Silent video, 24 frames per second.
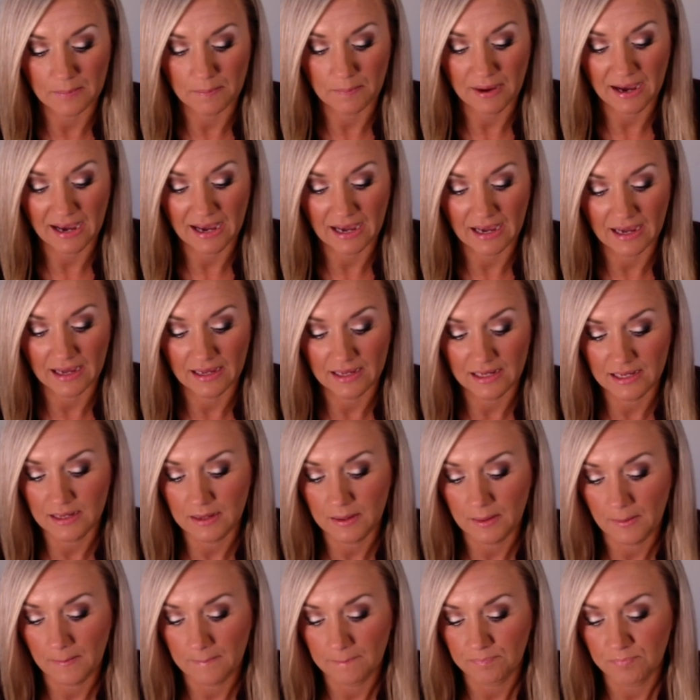pi,
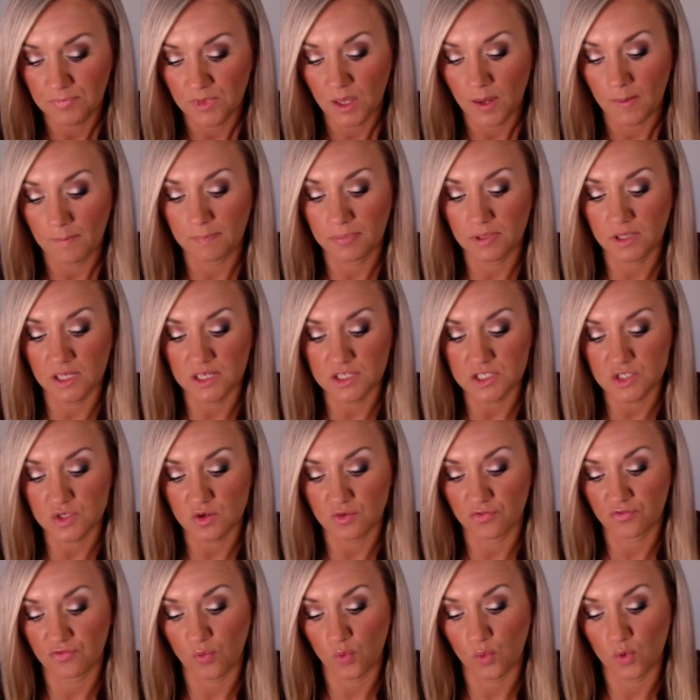plus
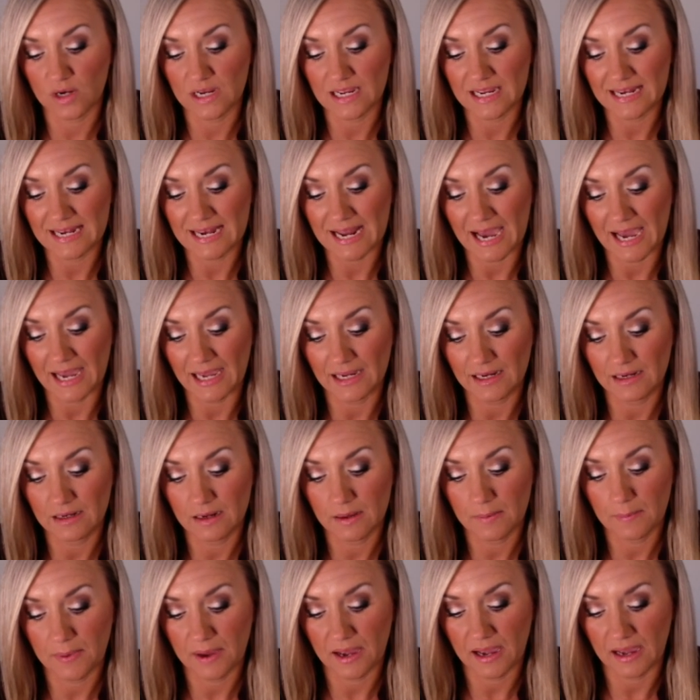49
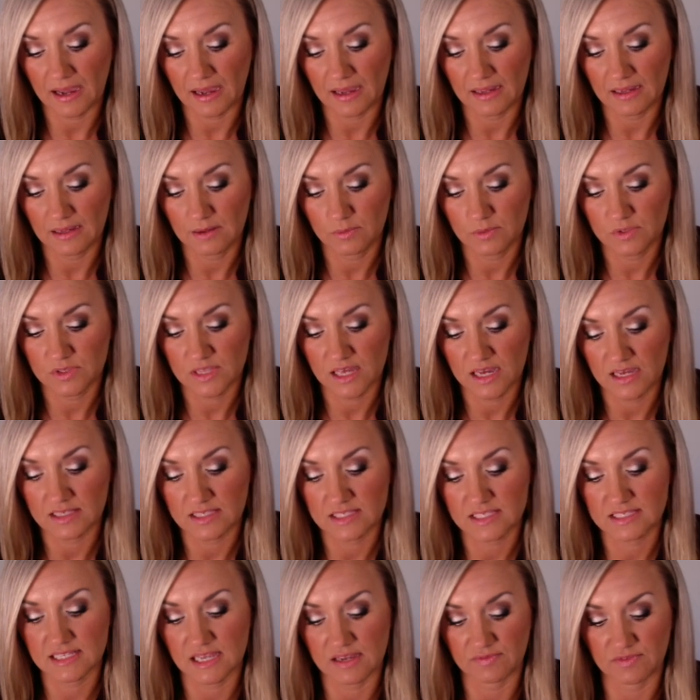pi with that
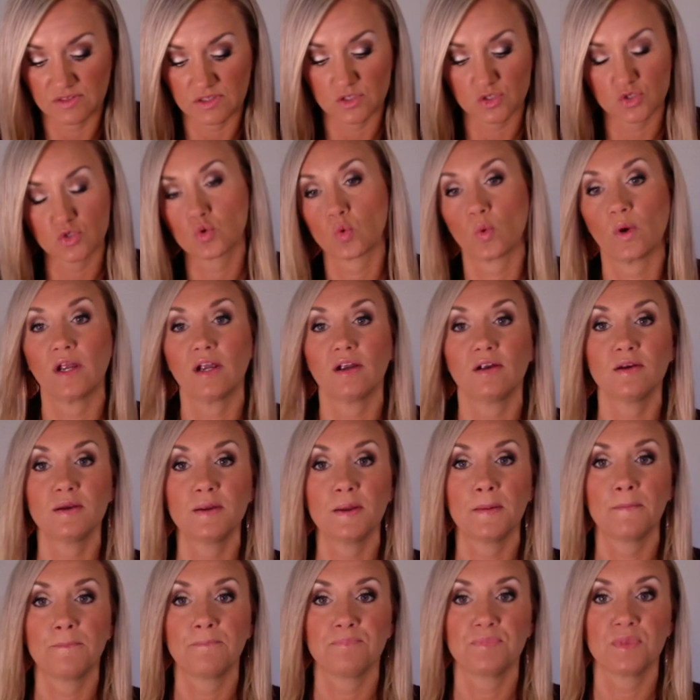7 squared.
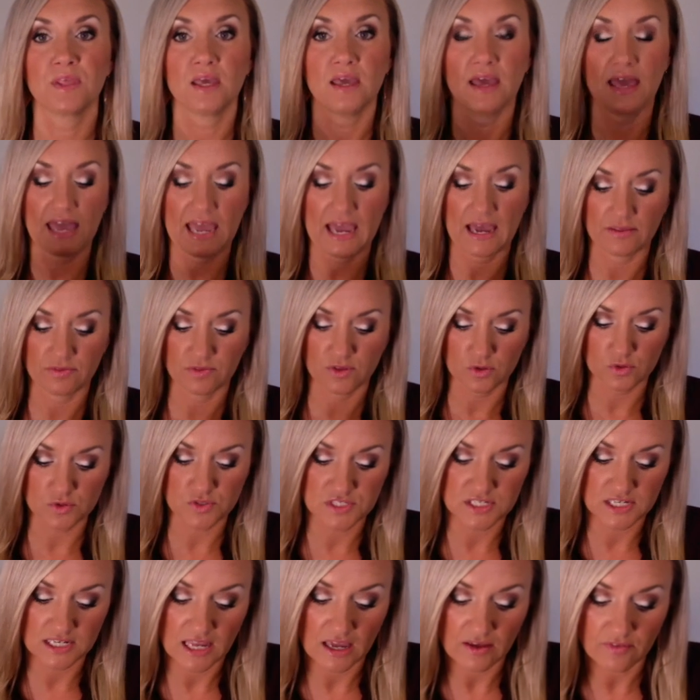Add those
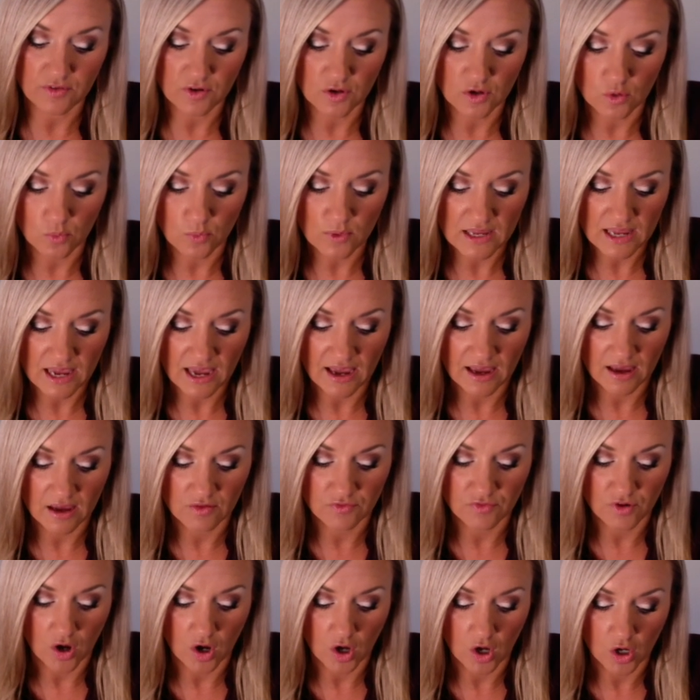together, we
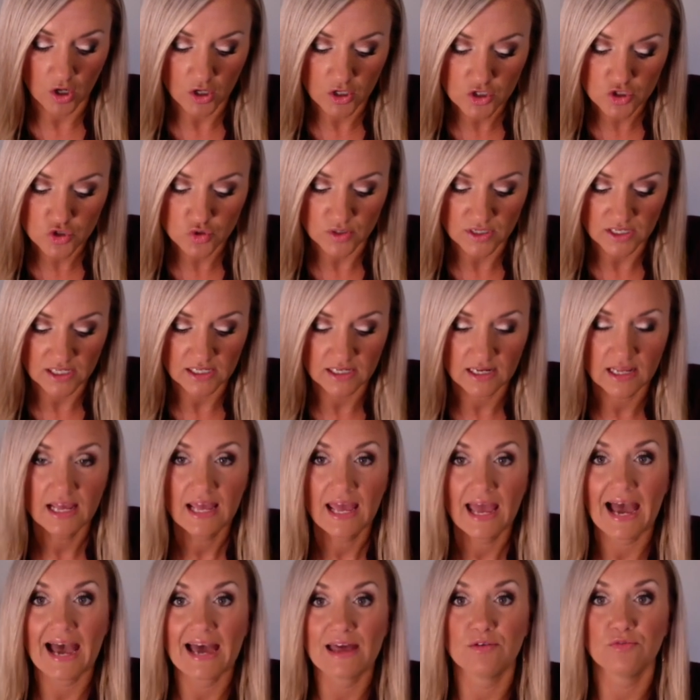have
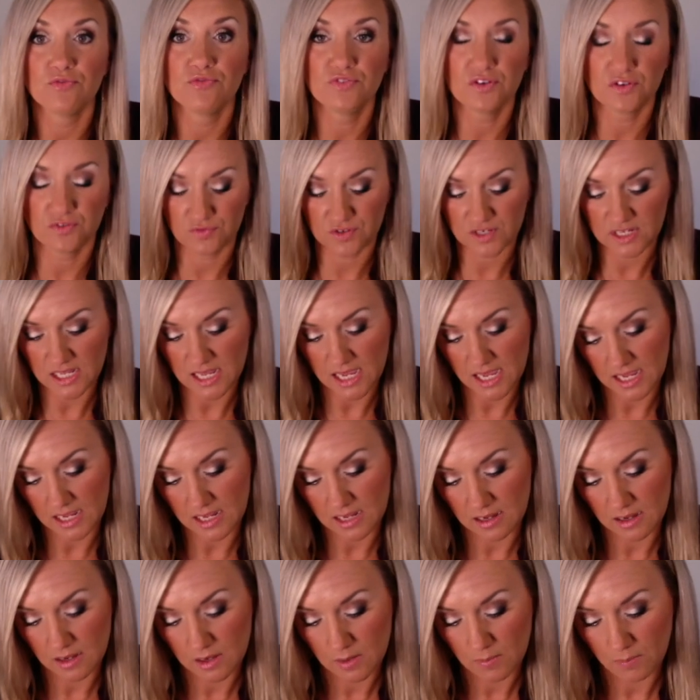
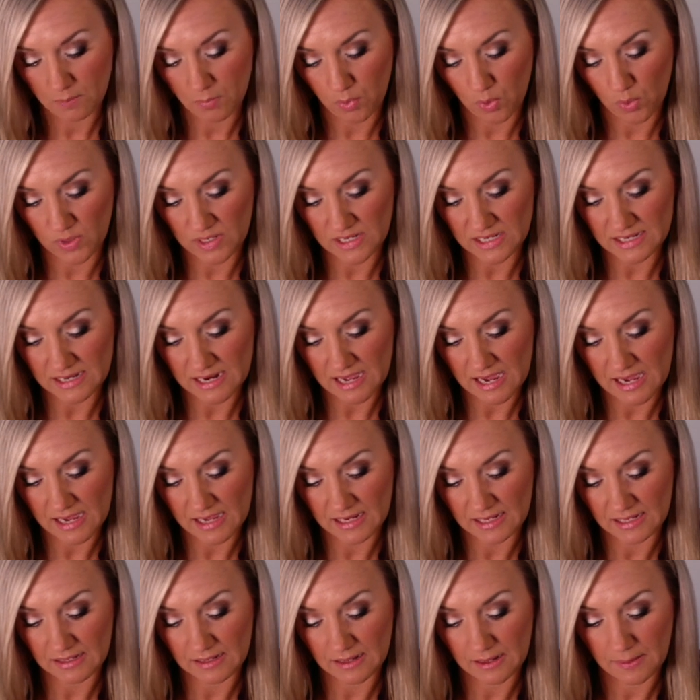
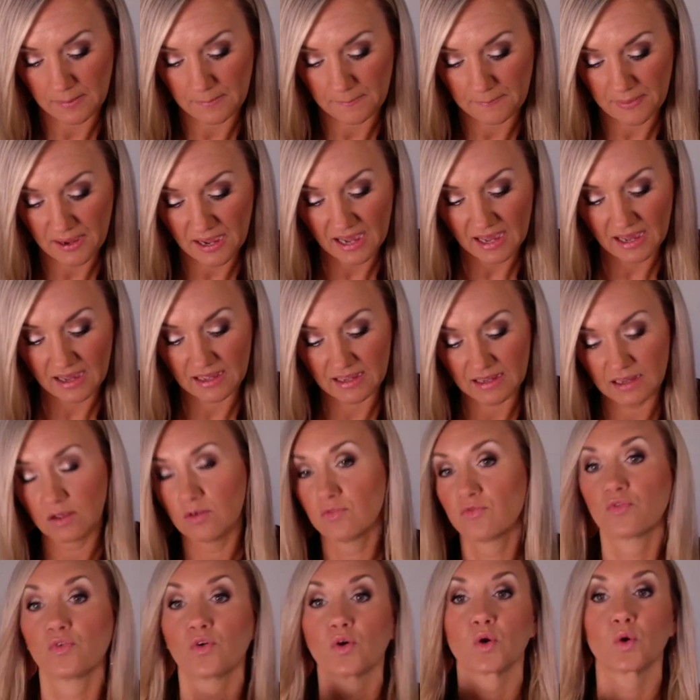158.9 pi
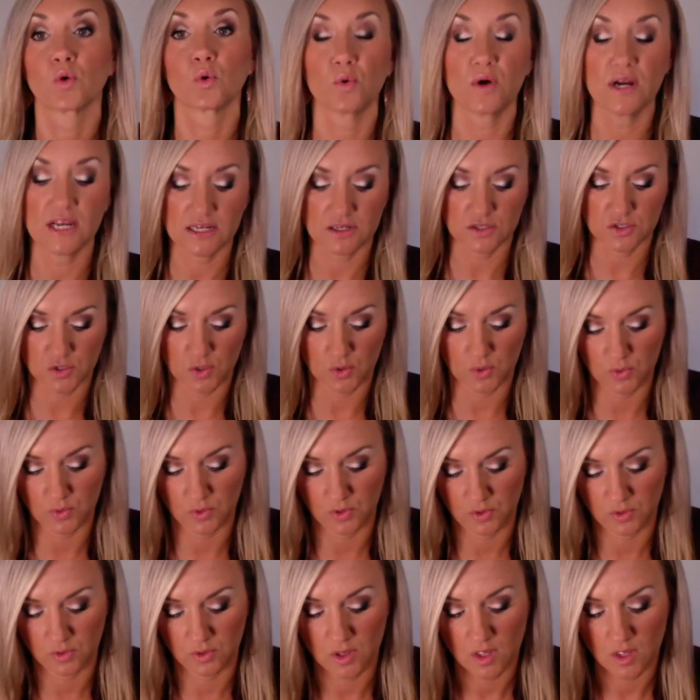for a grand total